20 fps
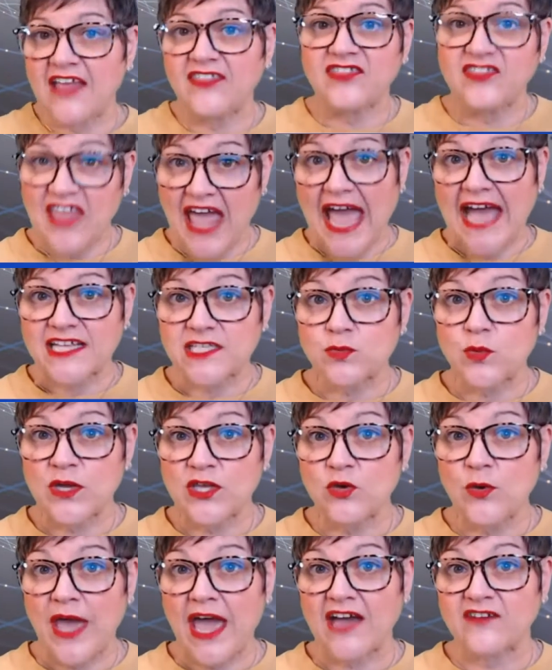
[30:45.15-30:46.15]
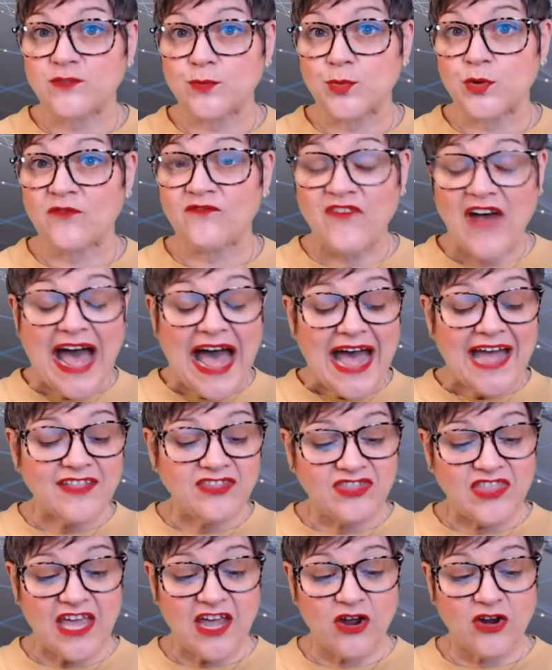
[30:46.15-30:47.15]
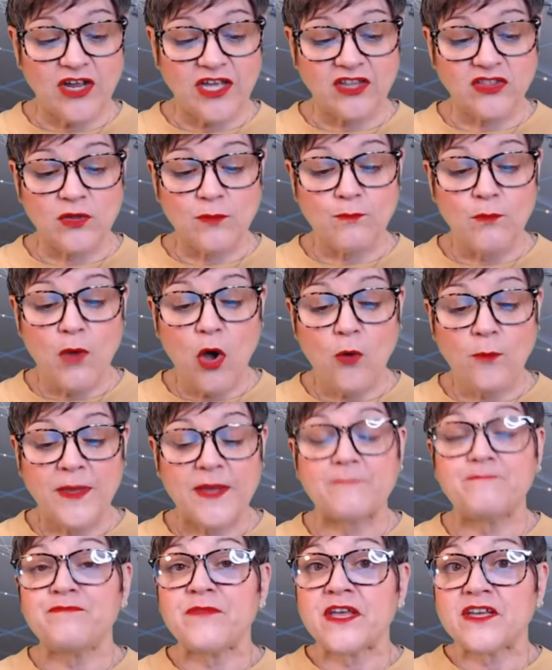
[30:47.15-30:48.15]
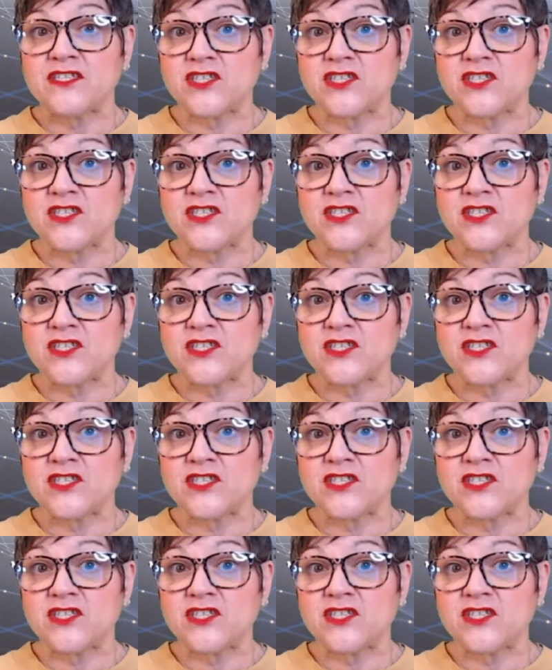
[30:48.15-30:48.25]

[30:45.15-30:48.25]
and that's what you have to provide there in the moment.